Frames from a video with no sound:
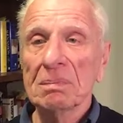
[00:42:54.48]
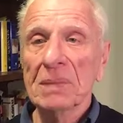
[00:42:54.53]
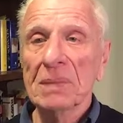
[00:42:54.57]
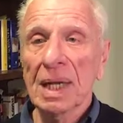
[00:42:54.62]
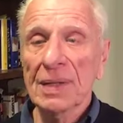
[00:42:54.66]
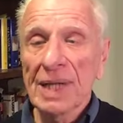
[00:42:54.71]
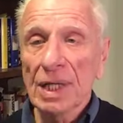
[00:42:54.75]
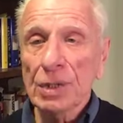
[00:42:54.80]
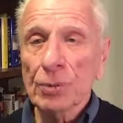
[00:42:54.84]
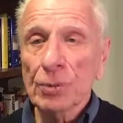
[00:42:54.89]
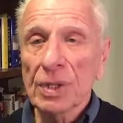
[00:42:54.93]

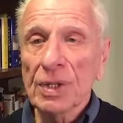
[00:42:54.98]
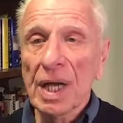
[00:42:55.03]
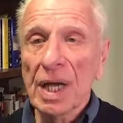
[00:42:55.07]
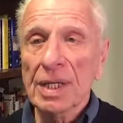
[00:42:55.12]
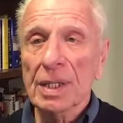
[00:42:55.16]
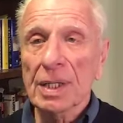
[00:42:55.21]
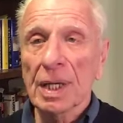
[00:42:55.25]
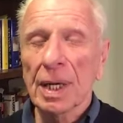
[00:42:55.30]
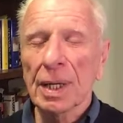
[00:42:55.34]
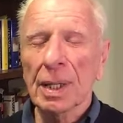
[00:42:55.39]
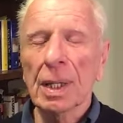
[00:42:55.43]
And that's what they
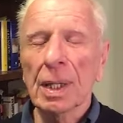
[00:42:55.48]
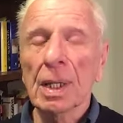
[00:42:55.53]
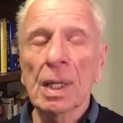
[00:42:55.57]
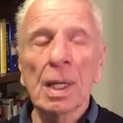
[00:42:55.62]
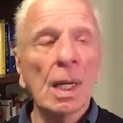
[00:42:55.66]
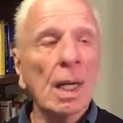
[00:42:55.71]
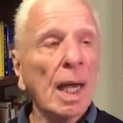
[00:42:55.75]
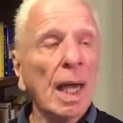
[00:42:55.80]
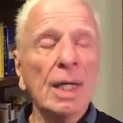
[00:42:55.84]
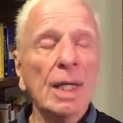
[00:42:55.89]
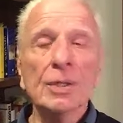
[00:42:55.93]
did.
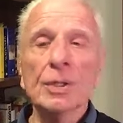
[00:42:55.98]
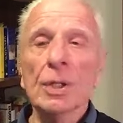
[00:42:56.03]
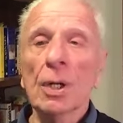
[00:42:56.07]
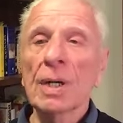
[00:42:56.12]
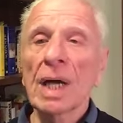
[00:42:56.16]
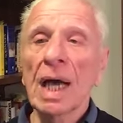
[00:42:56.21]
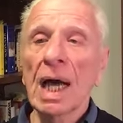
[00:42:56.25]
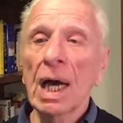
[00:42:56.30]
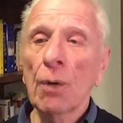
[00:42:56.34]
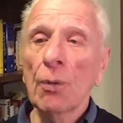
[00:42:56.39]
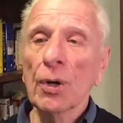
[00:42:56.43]
And so
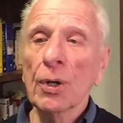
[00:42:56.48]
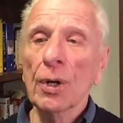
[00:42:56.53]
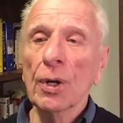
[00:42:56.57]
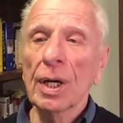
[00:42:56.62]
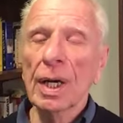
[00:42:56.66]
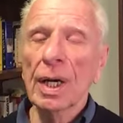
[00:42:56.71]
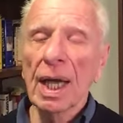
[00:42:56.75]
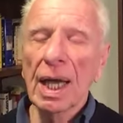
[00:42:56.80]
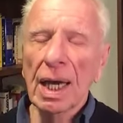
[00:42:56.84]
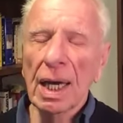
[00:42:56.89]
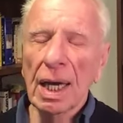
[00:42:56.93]
now we're
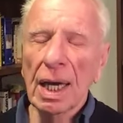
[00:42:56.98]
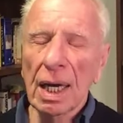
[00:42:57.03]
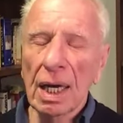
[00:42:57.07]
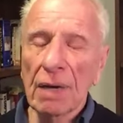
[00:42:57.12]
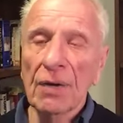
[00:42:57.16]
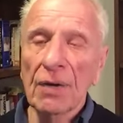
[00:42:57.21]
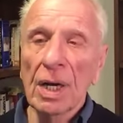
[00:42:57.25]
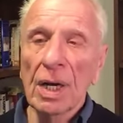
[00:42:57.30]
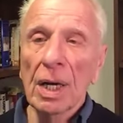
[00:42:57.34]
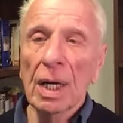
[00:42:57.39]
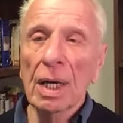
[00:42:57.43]
going to
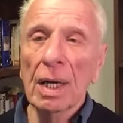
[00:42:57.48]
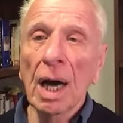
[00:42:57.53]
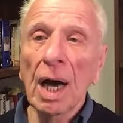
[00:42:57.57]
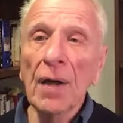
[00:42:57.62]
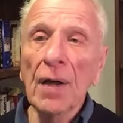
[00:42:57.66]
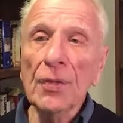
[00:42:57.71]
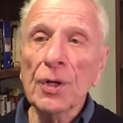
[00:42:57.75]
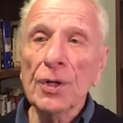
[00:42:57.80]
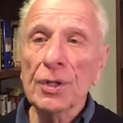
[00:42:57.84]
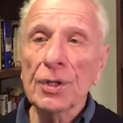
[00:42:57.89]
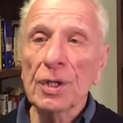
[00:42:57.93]
have
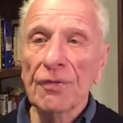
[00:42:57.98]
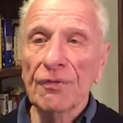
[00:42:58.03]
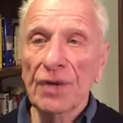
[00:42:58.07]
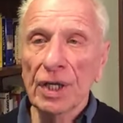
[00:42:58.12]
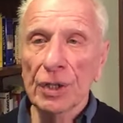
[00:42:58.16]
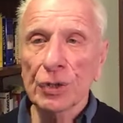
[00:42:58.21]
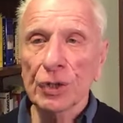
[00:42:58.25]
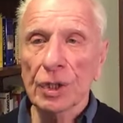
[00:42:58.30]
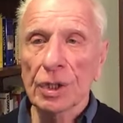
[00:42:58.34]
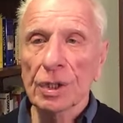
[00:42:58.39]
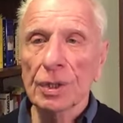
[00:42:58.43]
other
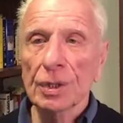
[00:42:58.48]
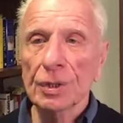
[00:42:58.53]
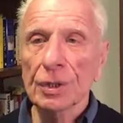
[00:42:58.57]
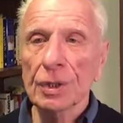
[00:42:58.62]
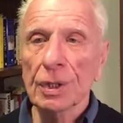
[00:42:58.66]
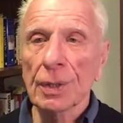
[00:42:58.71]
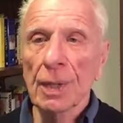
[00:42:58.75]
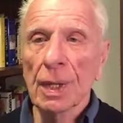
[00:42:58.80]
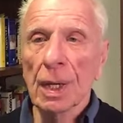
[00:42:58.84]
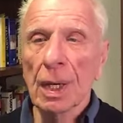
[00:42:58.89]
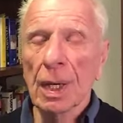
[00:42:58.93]

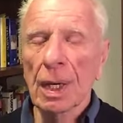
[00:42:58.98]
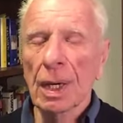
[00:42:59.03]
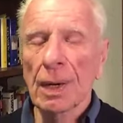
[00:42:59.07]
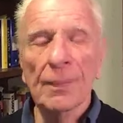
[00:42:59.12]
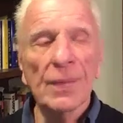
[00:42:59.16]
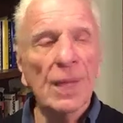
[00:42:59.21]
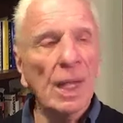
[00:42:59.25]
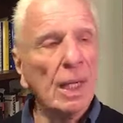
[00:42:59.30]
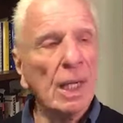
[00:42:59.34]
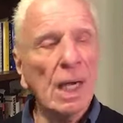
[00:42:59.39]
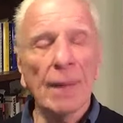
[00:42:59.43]
divisions
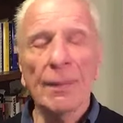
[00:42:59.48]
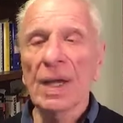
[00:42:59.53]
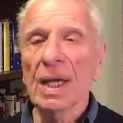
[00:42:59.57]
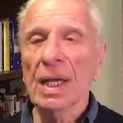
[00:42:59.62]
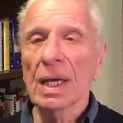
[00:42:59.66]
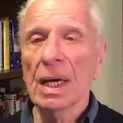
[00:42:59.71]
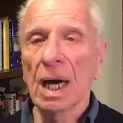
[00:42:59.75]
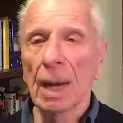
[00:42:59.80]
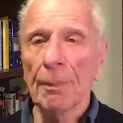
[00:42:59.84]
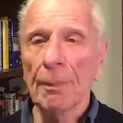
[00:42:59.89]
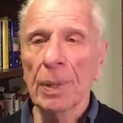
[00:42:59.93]
coming
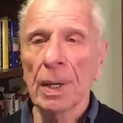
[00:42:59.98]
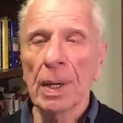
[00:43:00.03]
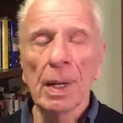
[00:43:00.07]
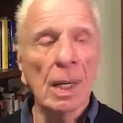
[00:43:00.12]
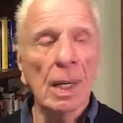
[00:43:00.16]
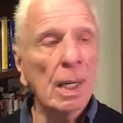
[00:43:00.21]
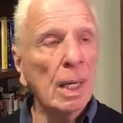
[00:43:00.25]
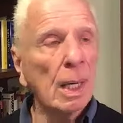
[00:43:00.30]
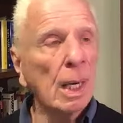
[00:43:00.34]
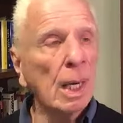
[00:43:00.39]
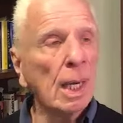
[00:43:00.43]
up
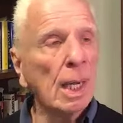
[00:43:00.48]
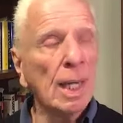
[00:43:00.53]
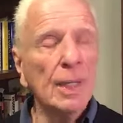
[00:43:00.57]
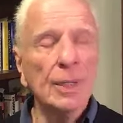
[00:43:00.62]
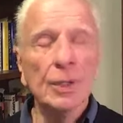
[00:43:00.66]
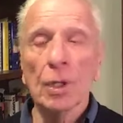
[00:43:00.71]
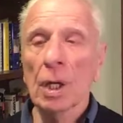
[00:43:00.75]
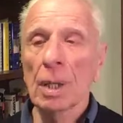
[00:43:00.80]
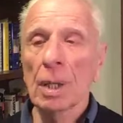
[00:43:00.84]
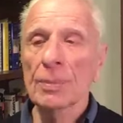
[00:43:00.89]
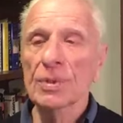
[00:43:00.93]
in
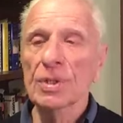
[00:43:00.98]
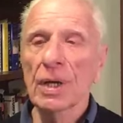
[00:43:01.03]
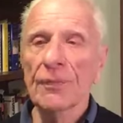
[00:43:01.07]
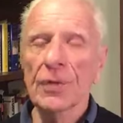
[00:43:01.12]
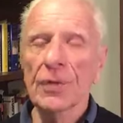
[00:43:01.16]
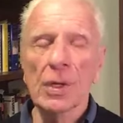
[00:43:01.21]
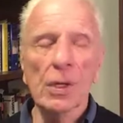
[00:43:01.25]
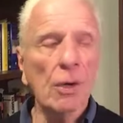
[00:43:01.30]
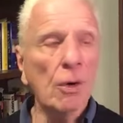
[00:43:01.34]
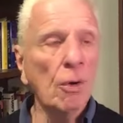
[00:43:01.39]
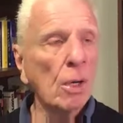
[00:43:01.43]
terms of
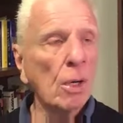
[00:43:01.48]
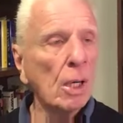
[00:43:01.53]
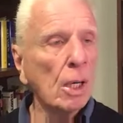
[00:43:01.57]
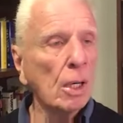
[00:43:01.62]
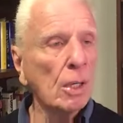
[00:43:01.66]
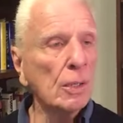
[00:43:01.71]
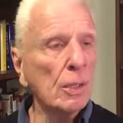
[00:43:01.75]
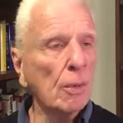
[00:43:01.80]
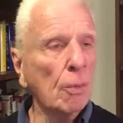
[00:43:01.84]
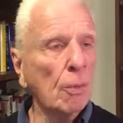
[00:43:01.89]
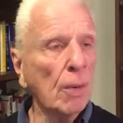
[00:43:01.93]

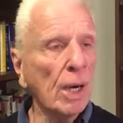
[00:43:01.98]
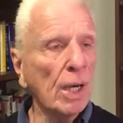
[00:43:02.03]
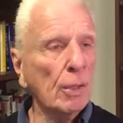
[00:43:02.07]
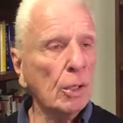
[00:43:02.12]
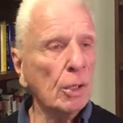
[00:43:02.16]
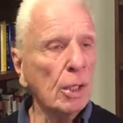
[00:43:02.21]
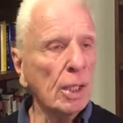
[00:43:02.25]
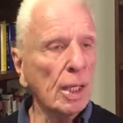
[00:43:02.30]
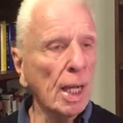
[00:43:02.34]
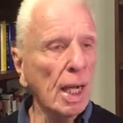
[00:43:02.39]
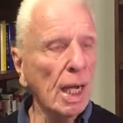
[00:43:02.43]
what
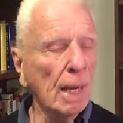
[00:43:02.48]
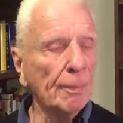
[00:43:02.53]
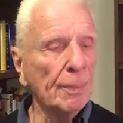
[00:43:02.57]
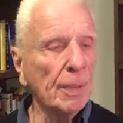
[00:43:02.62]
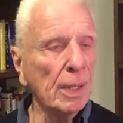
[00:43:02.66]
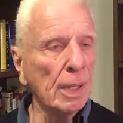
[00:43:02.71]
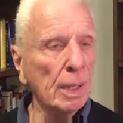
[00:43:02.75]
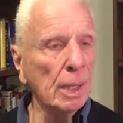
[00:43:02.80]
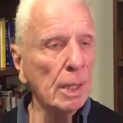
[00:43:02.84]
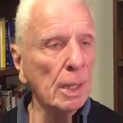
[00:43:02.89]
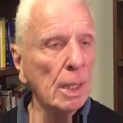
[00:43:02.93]
could
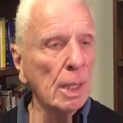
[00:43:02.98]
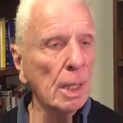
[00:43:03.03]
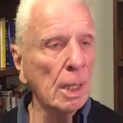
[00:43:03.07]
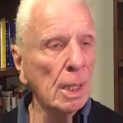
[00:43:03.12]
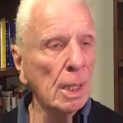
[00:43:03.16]
happen